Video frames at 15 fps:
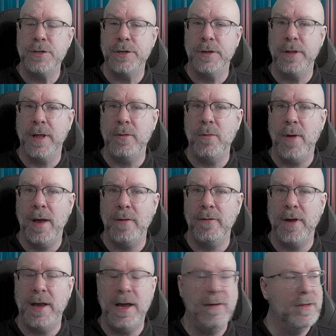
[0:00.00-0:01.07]
that you actually
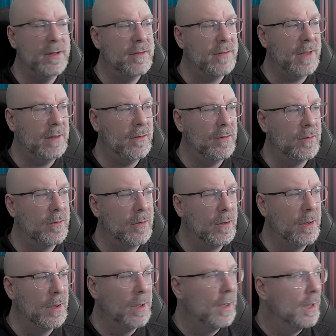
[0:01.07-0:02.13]
have in the status.
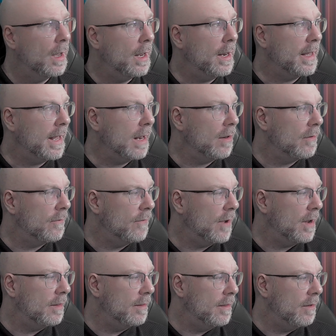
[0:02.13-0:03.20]
And I cannot
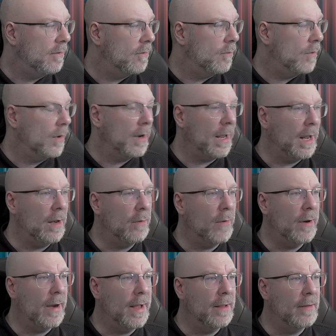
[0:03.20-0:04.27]
find this one anywhere
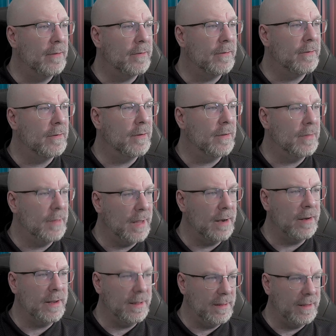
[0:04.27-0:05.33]
else than
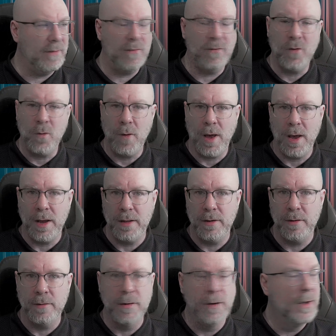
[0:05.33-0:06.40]
in this view
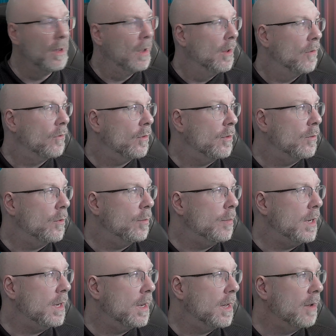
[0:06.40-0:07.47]
either. So it would be
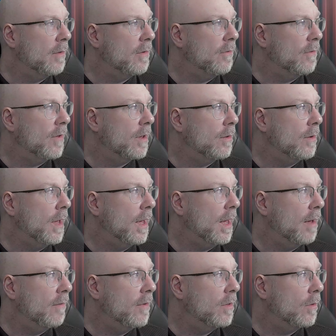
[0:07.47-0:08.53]
nice if I could
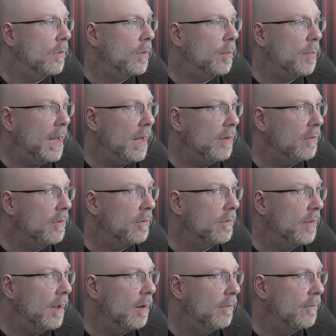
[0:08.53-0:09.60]
have it on the page
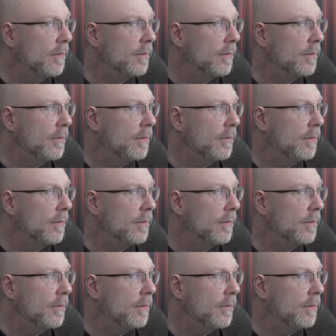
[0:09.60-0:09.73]
itself.